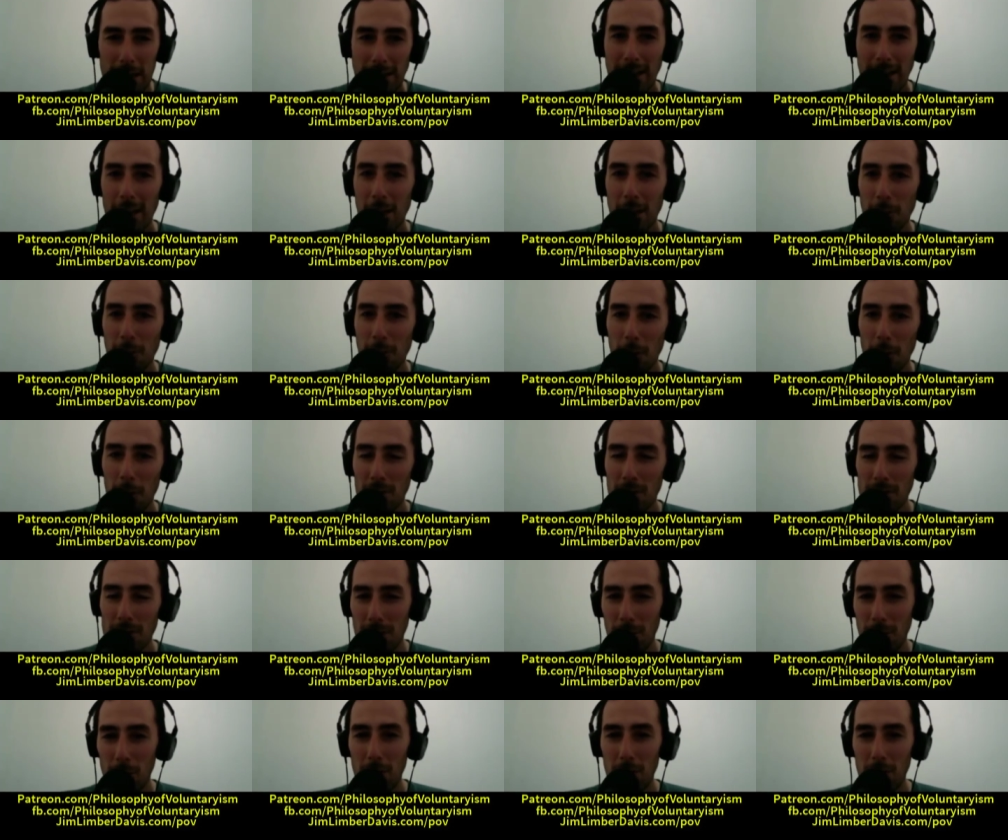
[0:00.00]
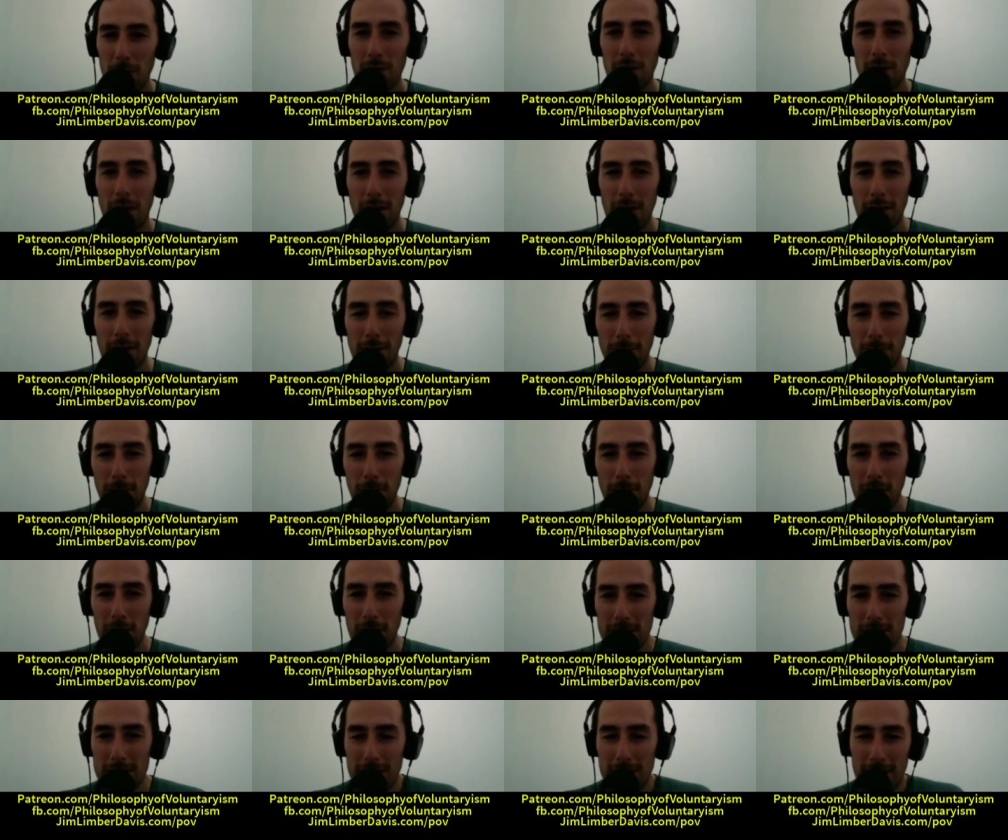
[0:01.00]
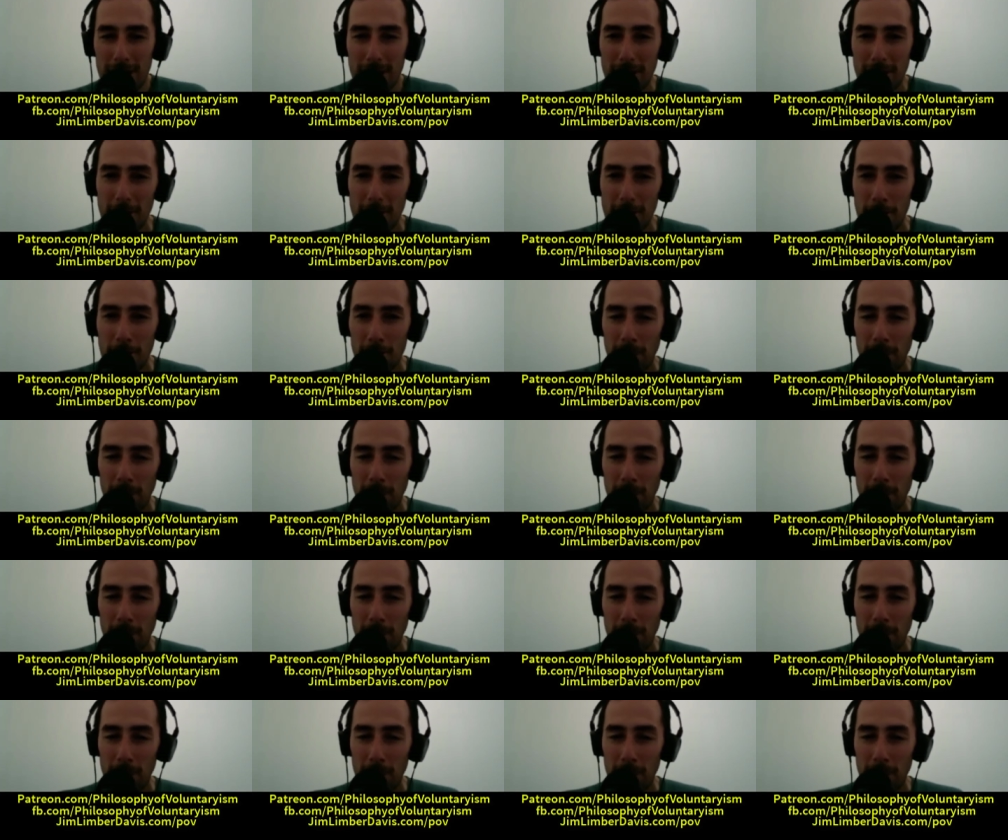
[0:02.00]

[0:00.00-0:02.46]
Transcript: Thank you very much, everyone, for listening.